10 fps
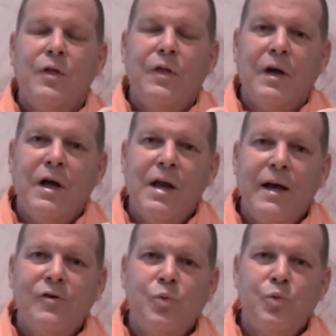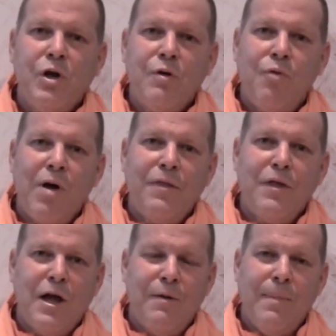the connection between breath
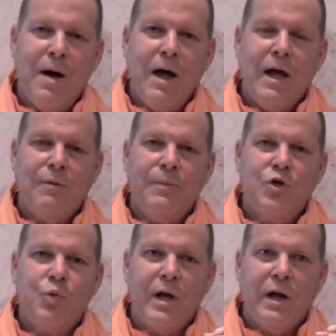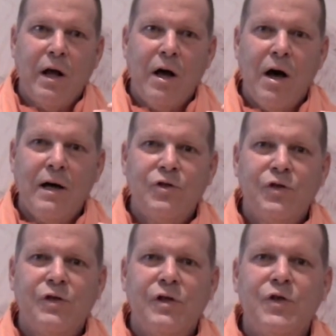and mind, between
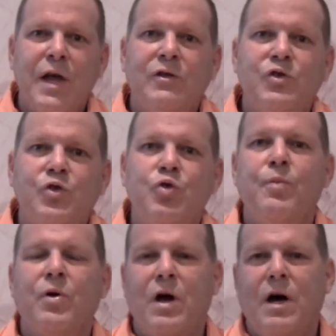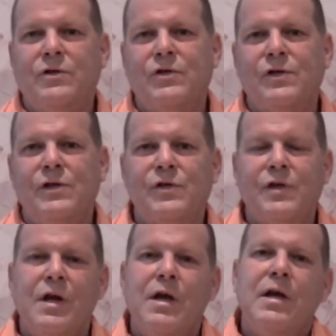consciousness and superconsciousness,
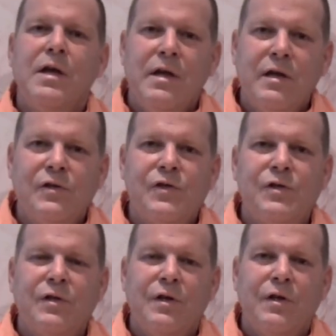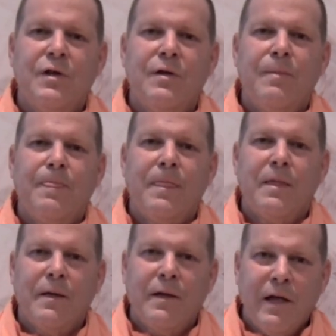is
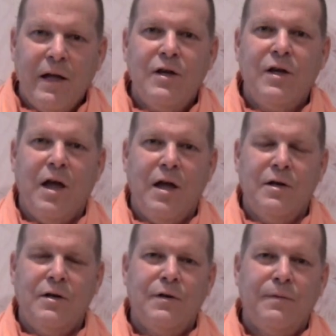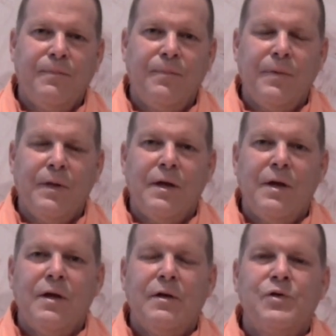indicated.
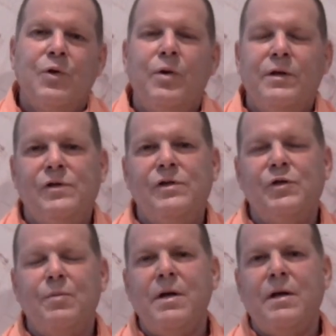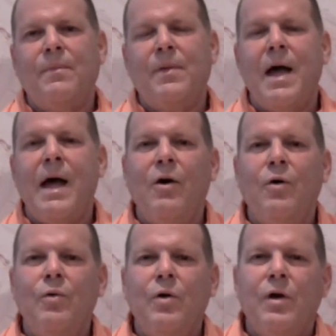So what does this mean?
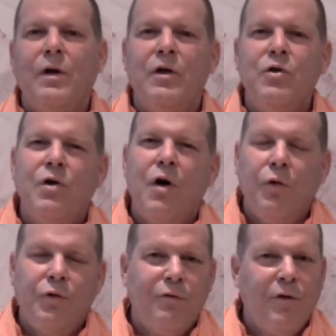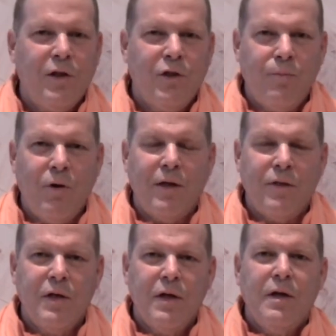How can you cultivate the breath?